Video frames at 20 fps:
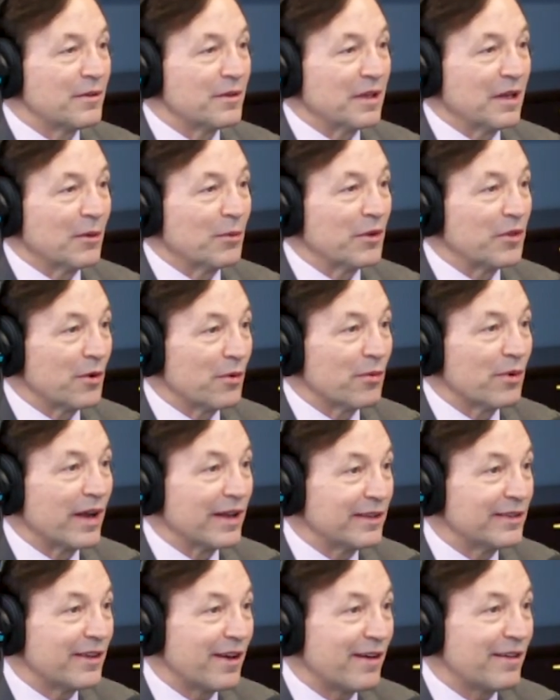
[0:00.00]
you know, what their
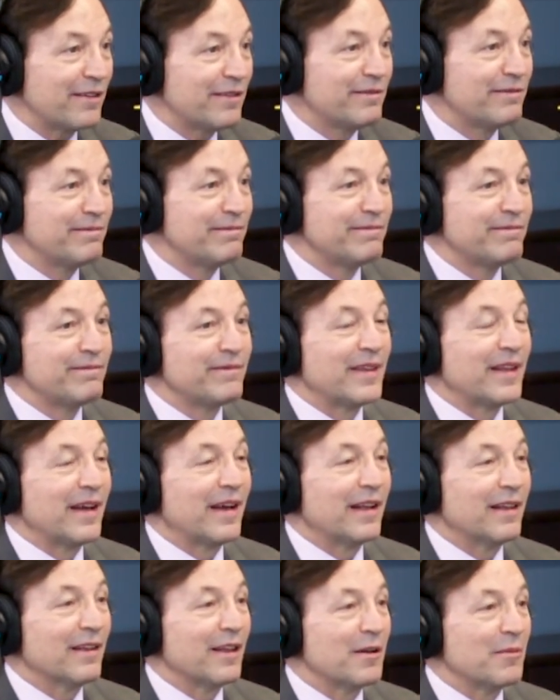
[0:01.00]
rights are.
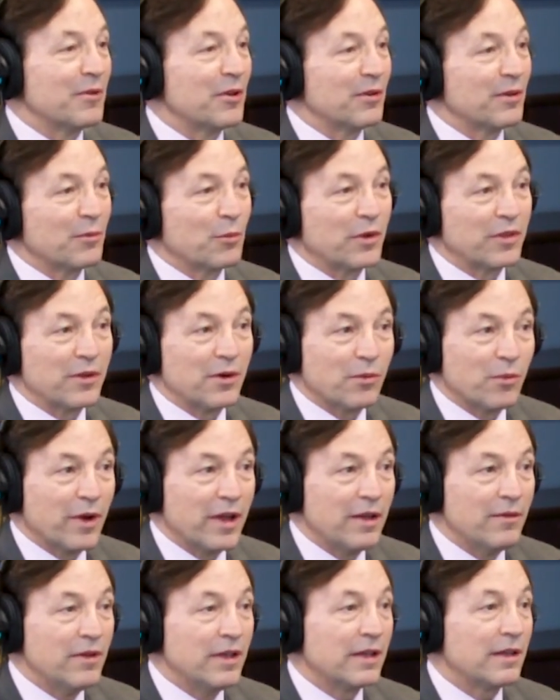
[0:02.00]
I let them know that what they're
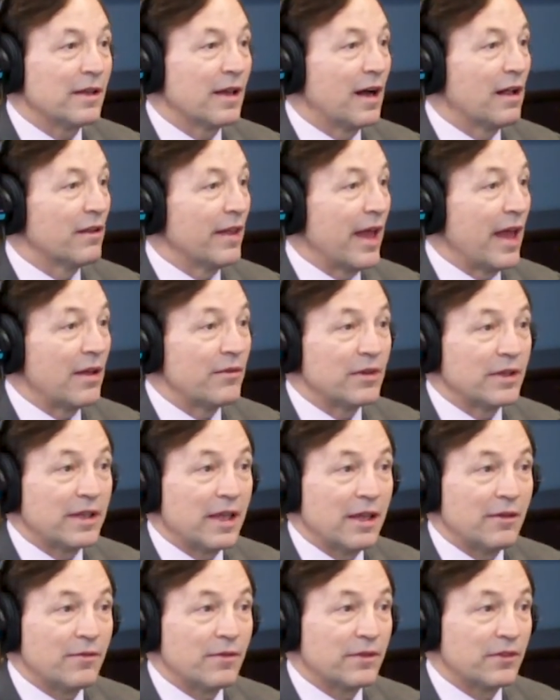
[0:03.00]
waiving. I'll
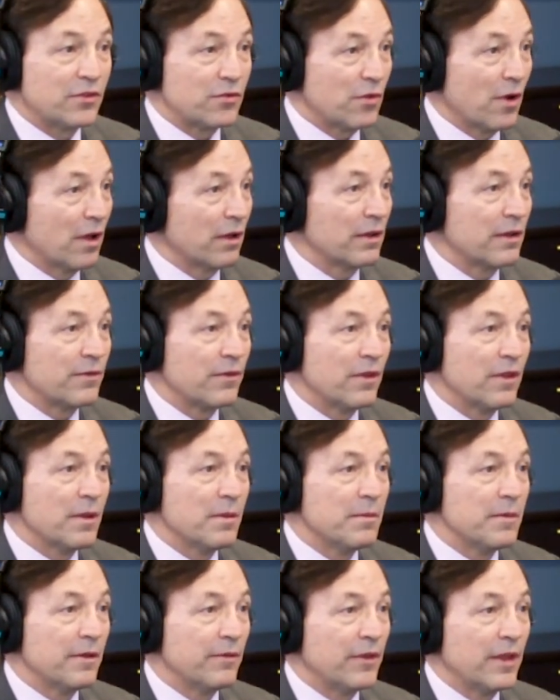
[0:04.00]
advocate strongly for
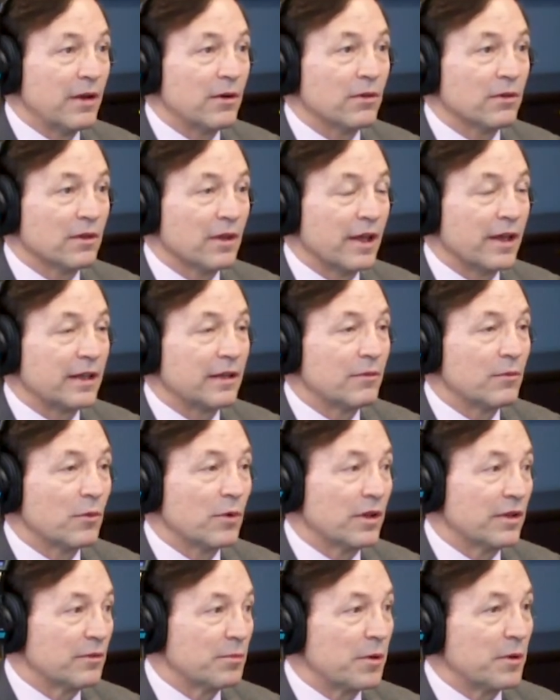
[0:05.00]
them if they don't like
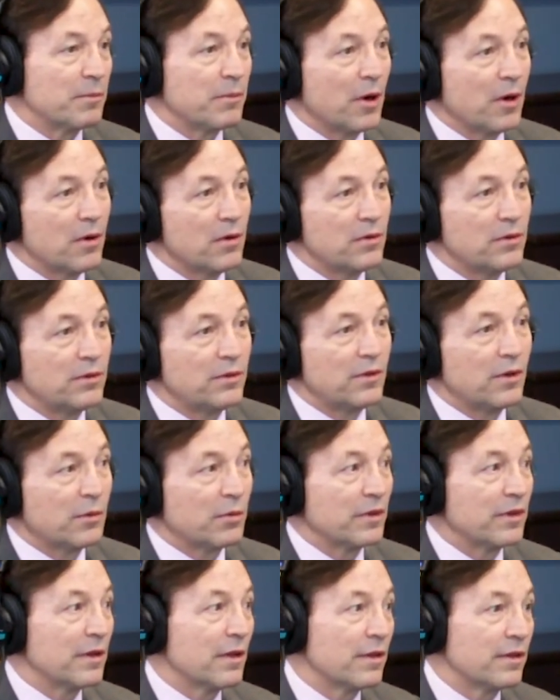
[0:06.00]
what's proposed or
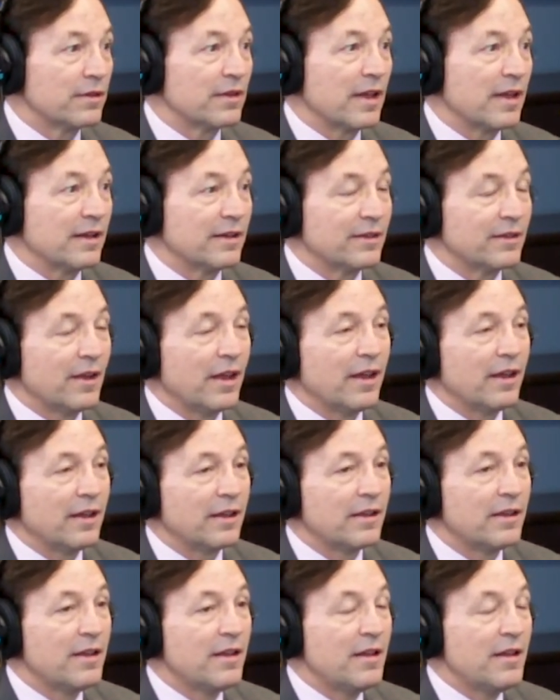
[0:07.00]
what the other side is
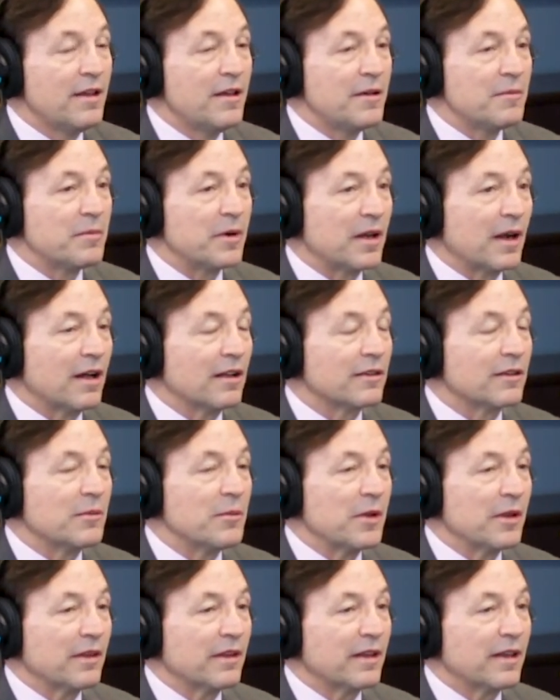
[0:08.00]
saying. But
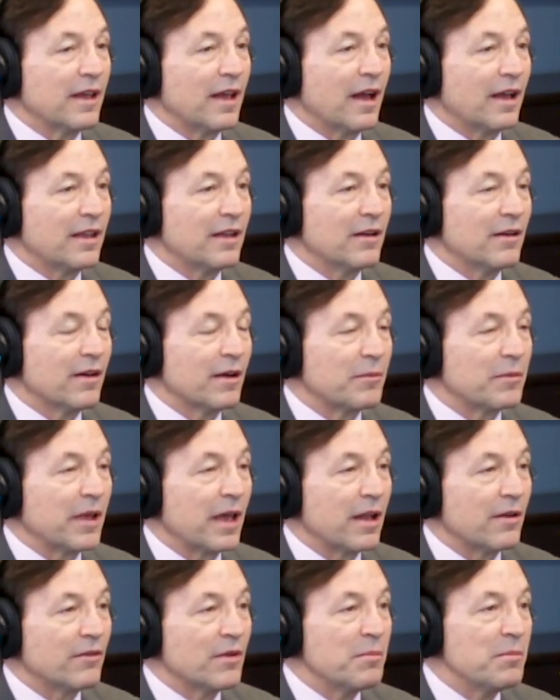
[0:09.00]
ultimately, you know, I'm
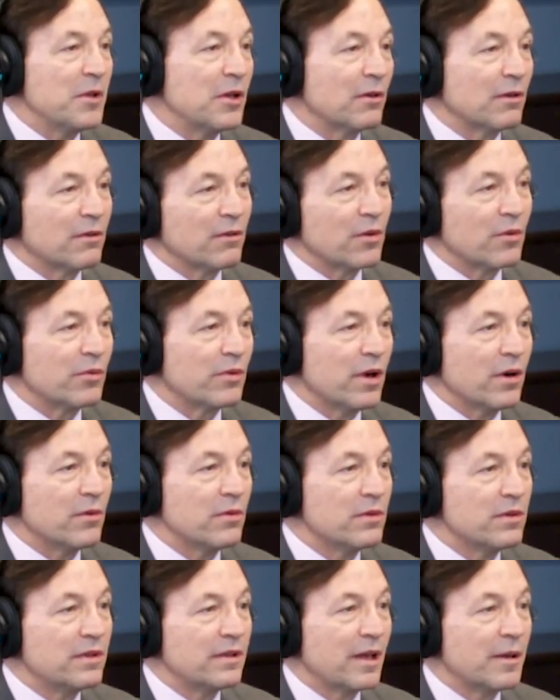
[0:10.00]
kind of a middle of the
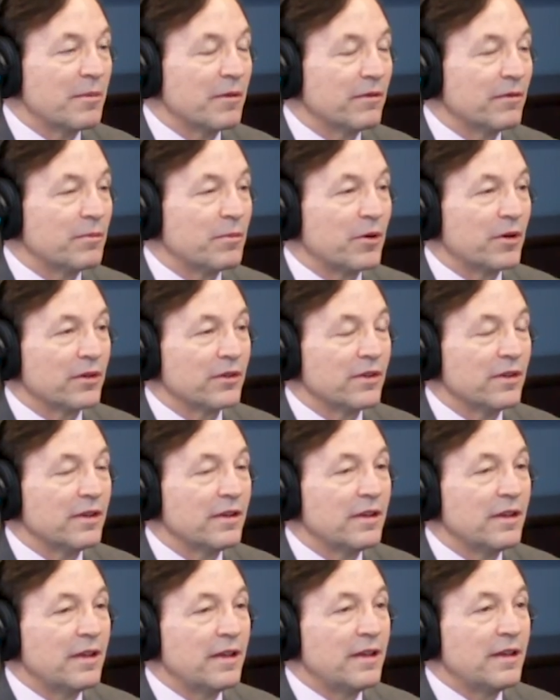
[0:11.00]
road type of
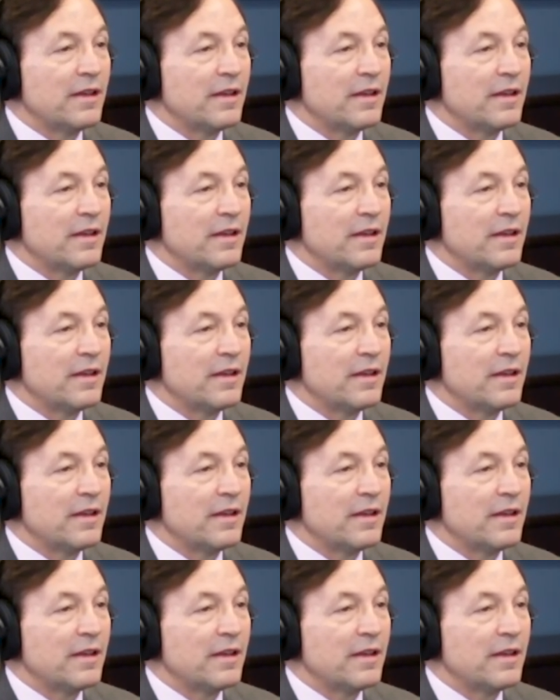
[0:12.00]
person